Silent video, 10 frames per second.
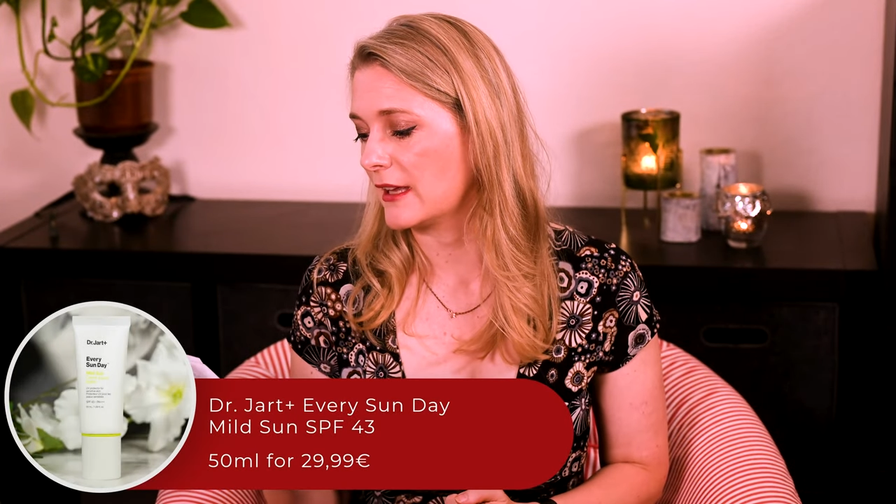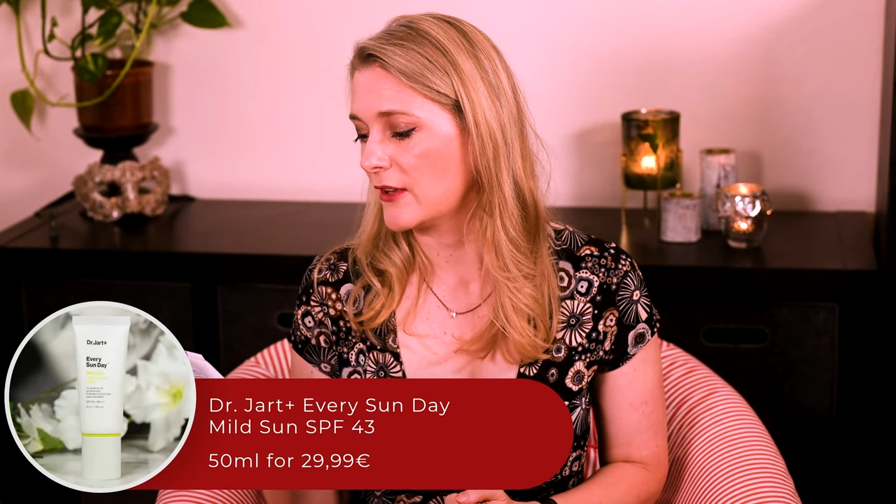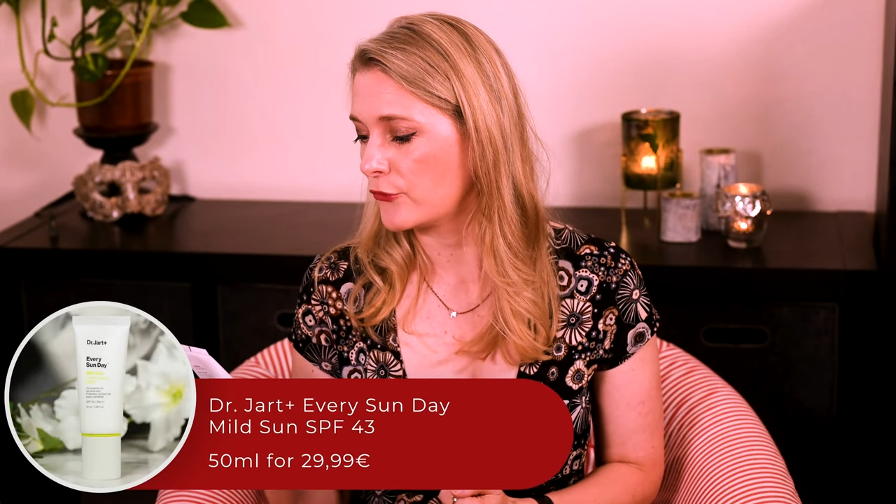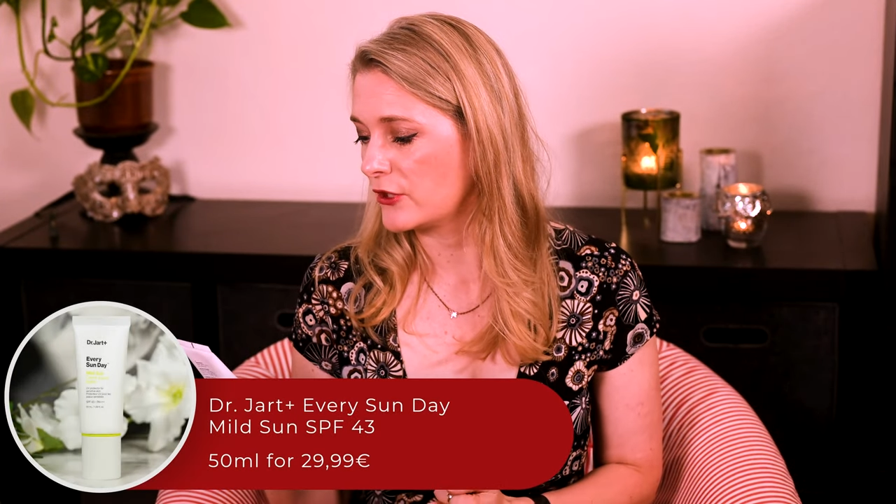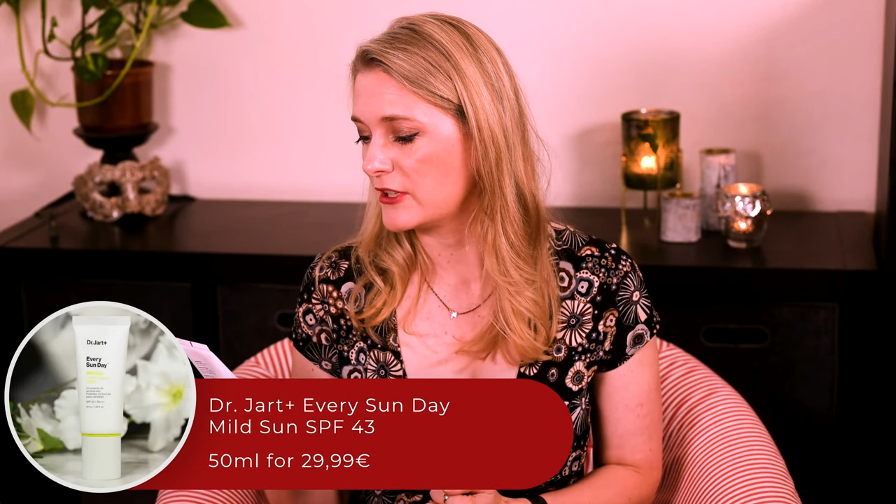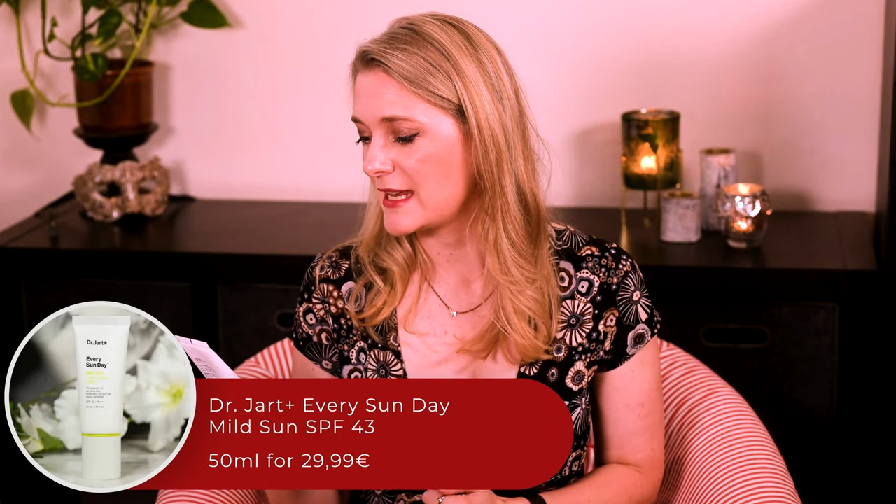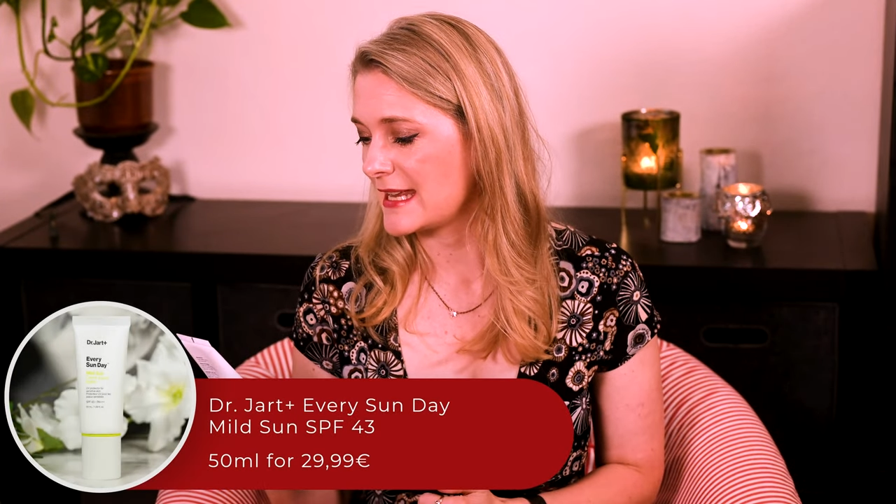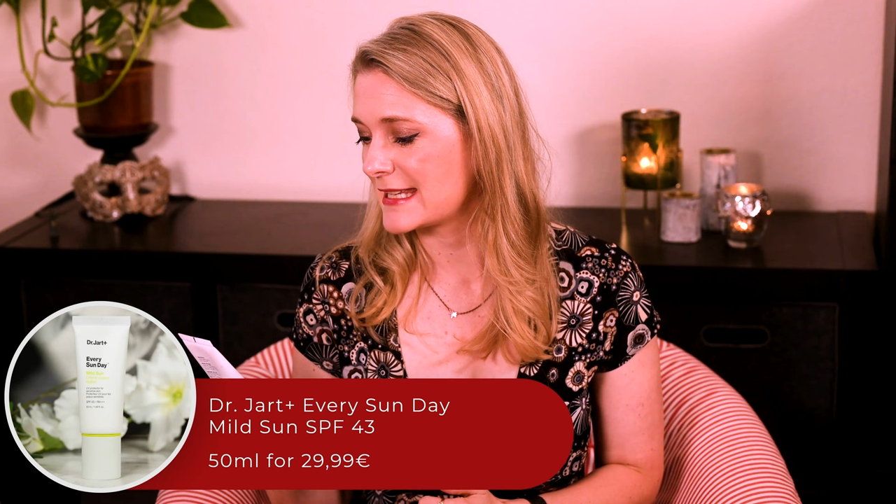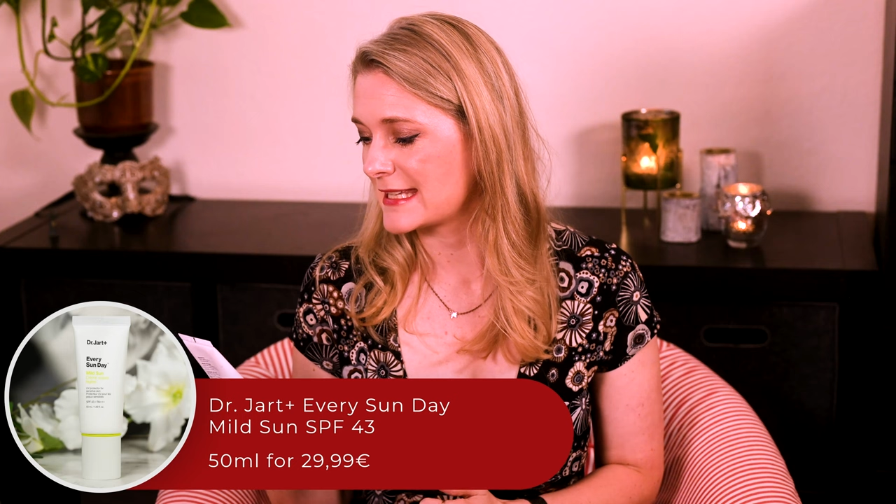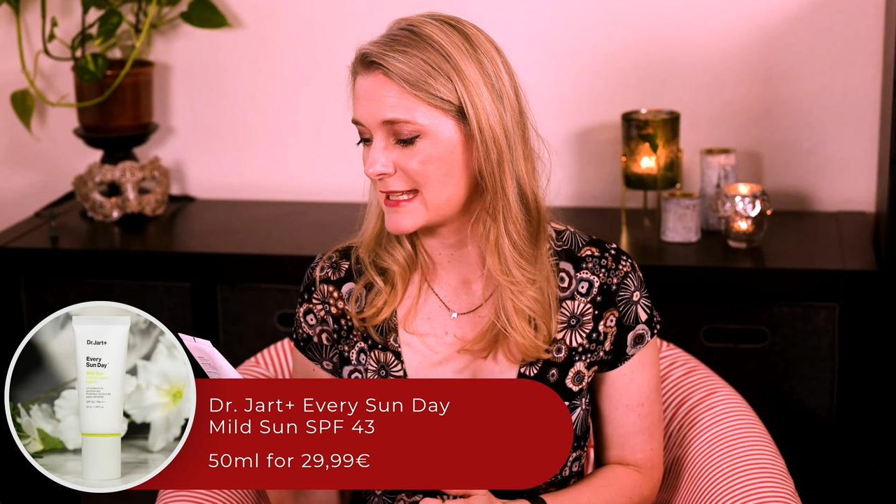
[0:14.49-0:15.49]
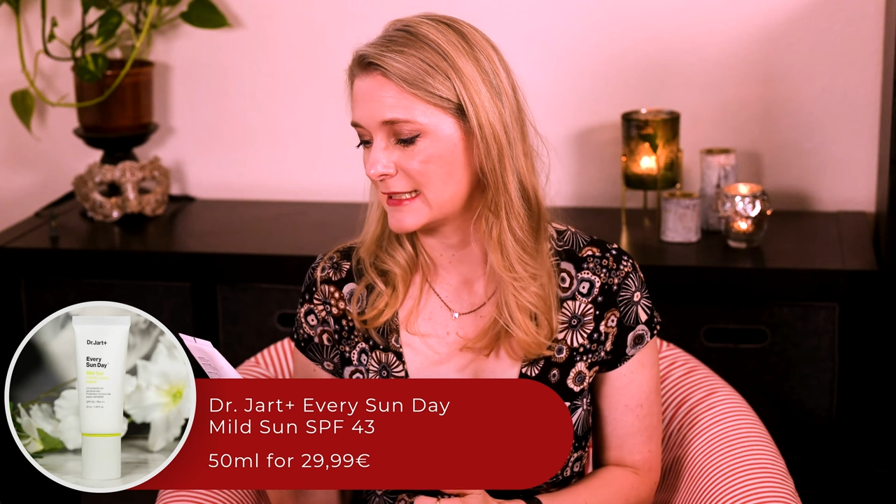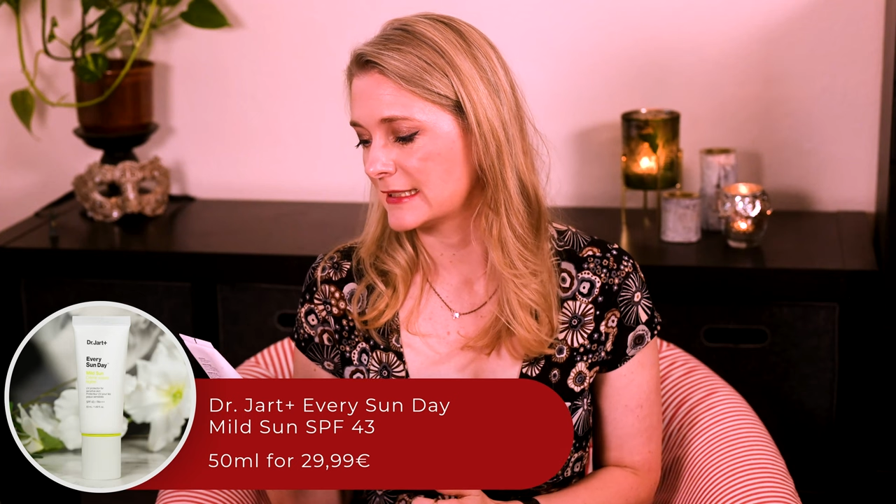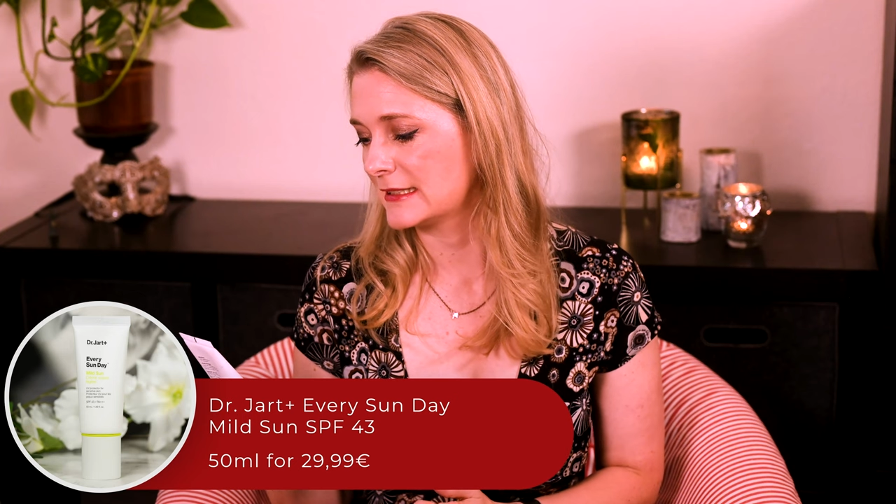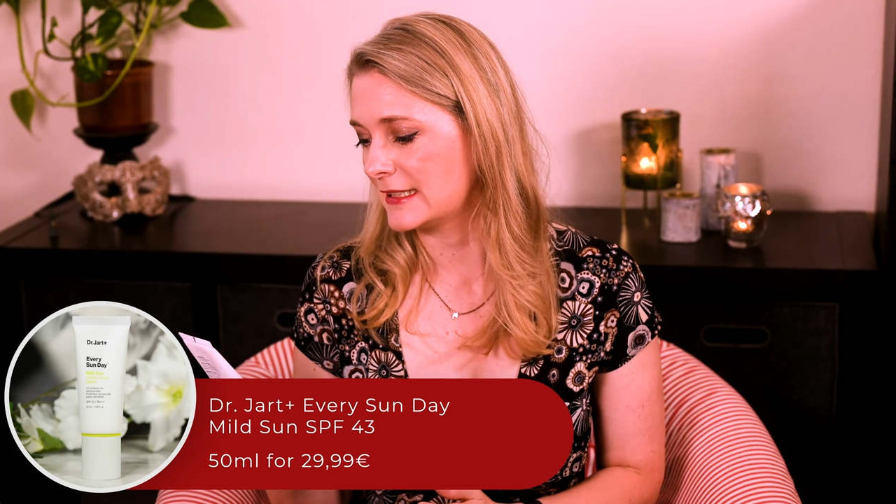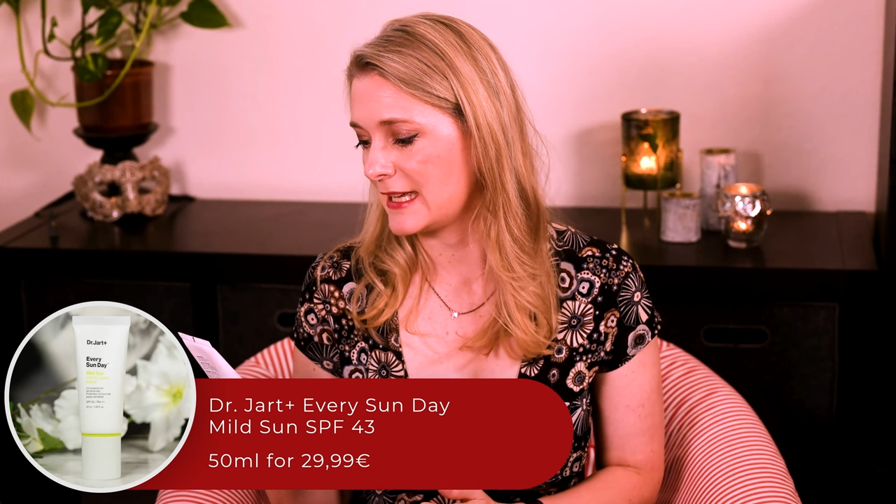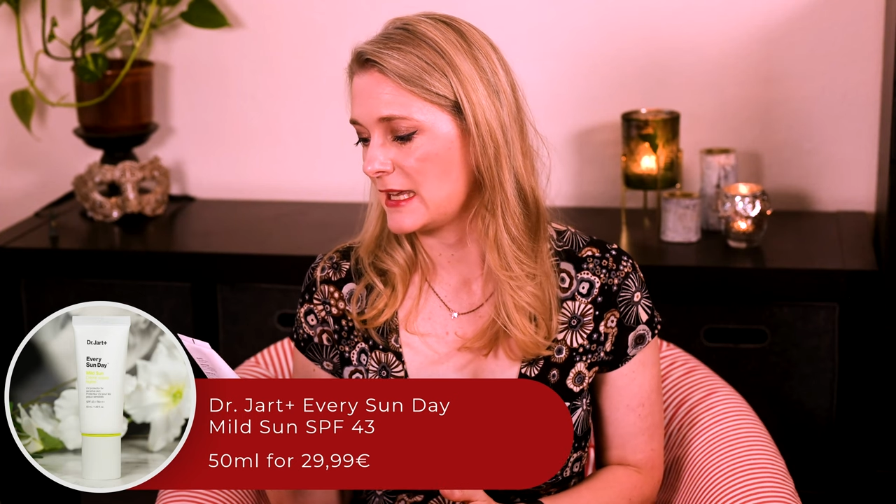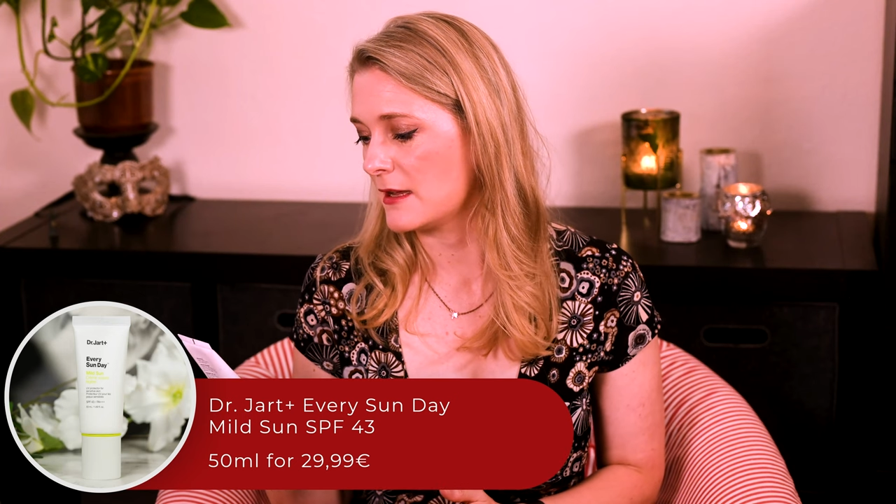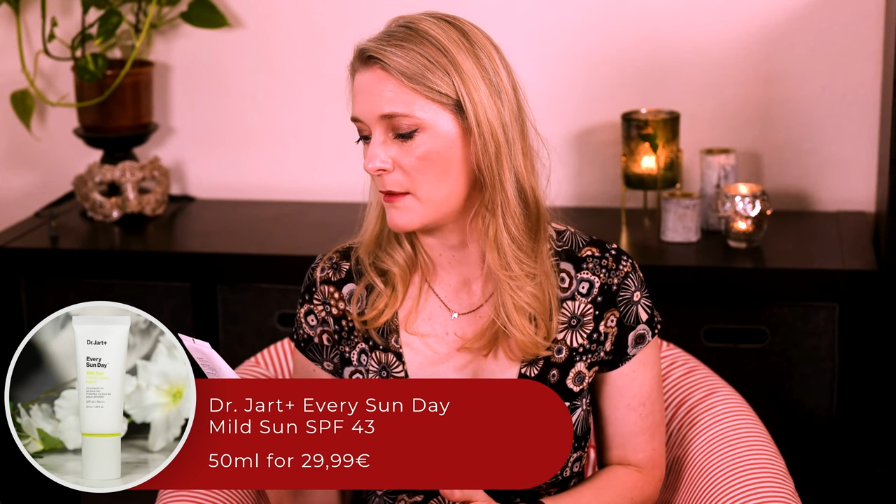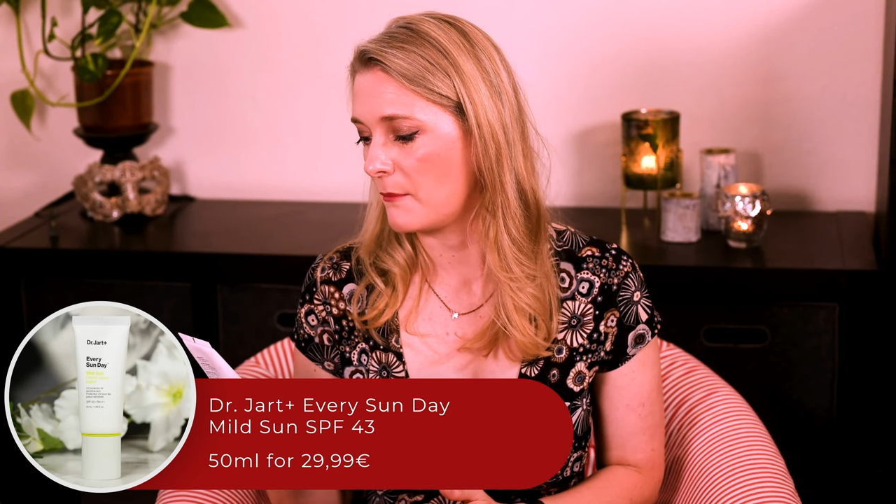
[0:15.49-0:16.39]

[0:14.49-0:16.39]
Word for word: Everyday Sun Day